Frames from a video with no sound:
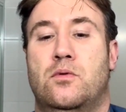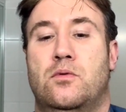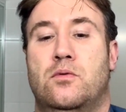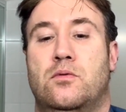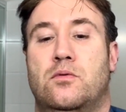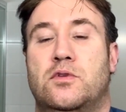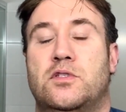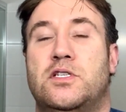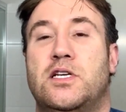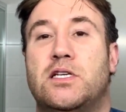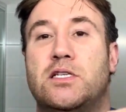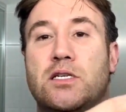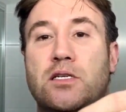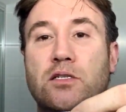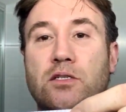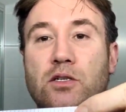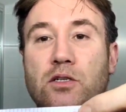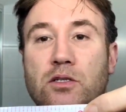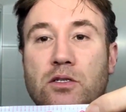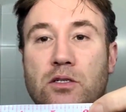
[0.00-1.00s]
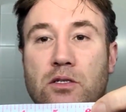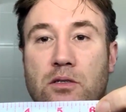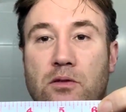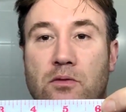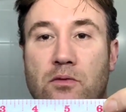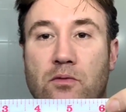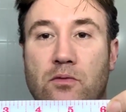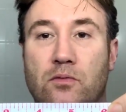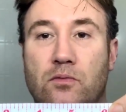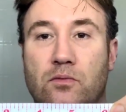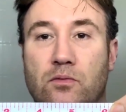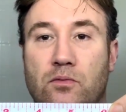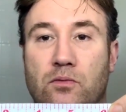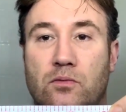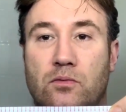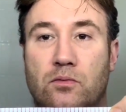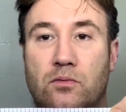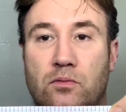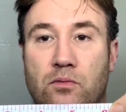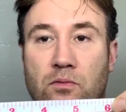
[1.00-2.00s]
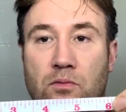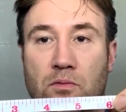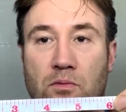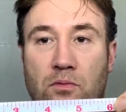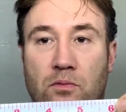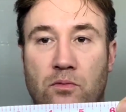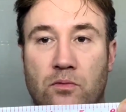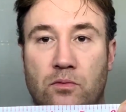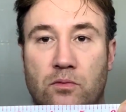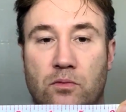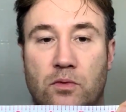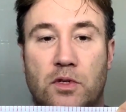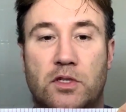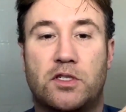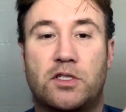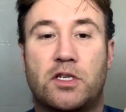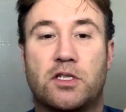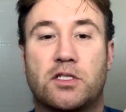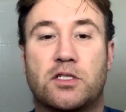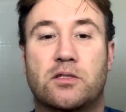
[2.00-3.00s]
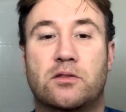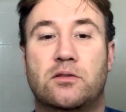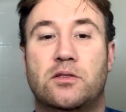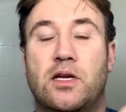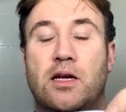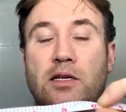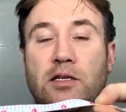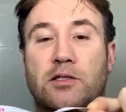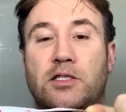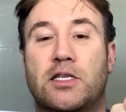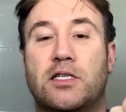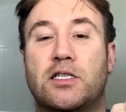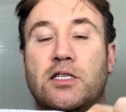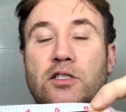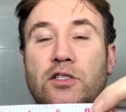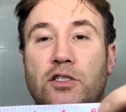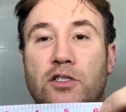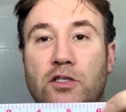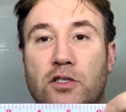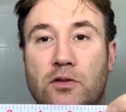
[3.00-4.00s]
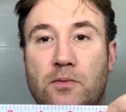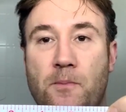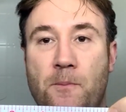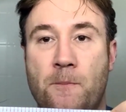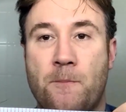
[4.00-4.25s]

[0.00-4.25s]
6 inches. It's just 6 inches,